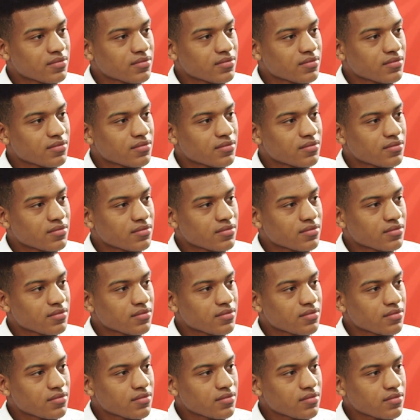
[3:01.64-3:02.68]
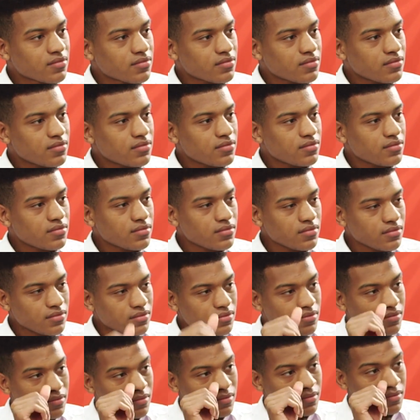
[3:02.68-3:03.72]

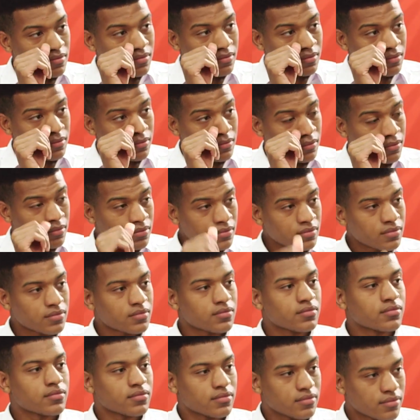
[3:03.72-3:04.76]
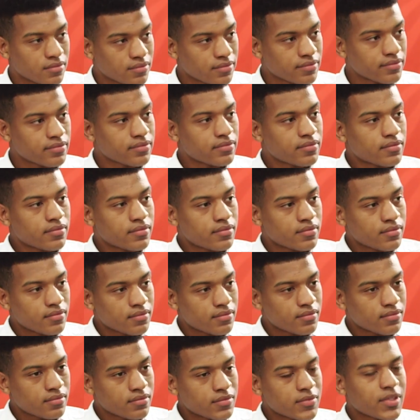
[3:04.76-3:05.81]

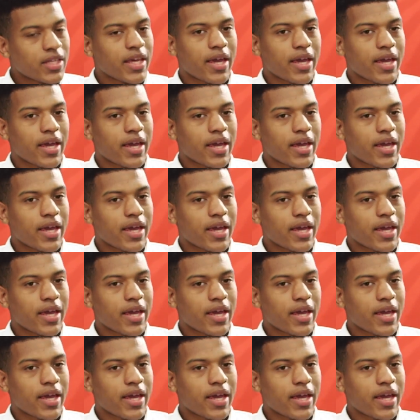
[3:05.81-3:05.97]
(silent)